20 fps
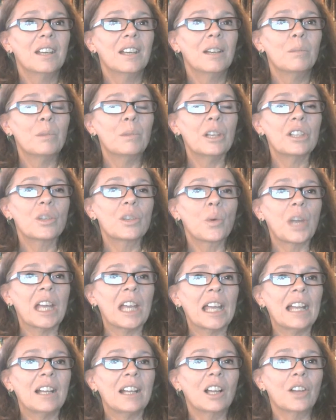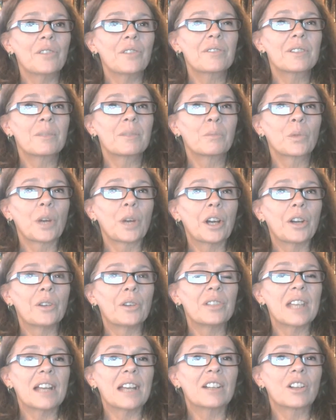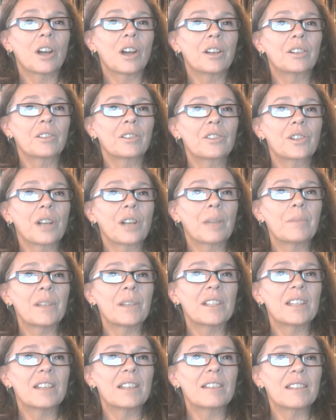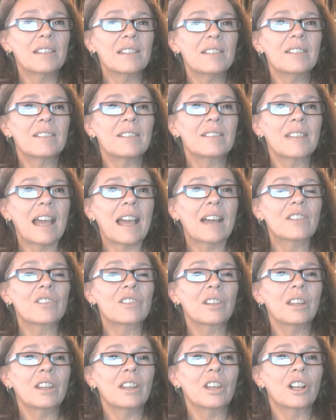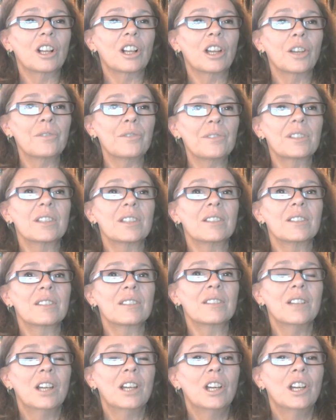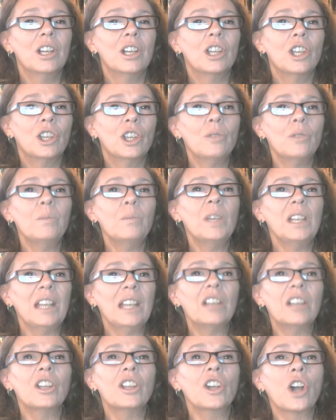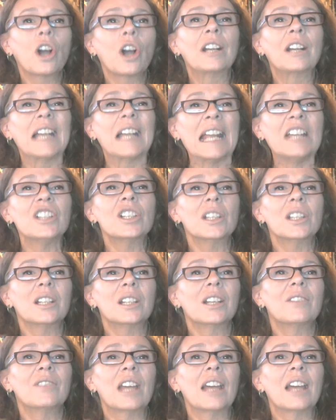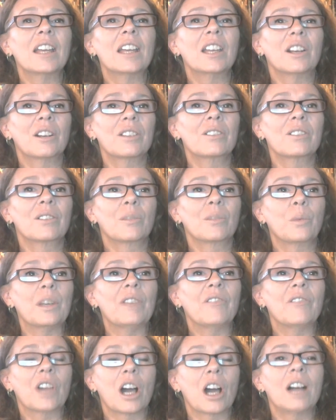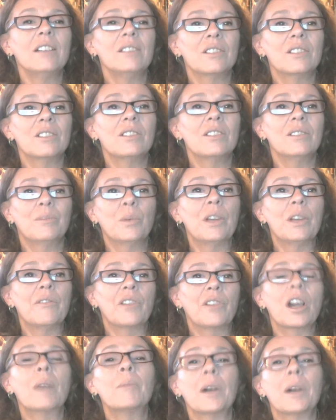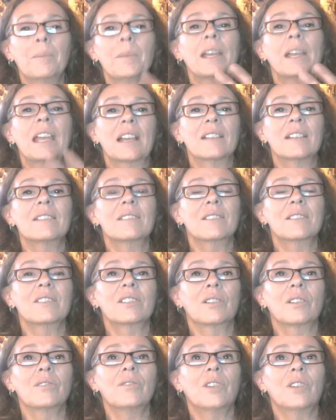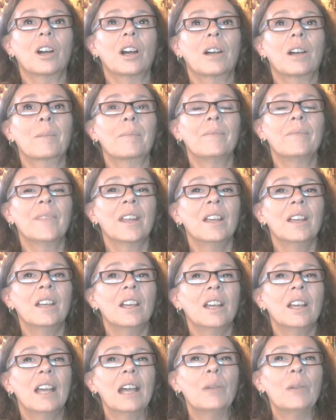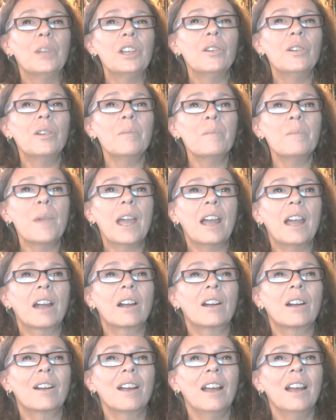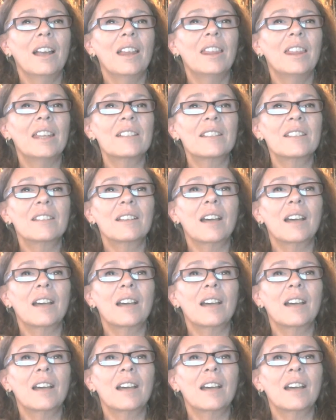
between Lonesome Rhodes and Donald Trump. It says this is actually the closest human incarnation of that character we've come up against so far. And when you compare this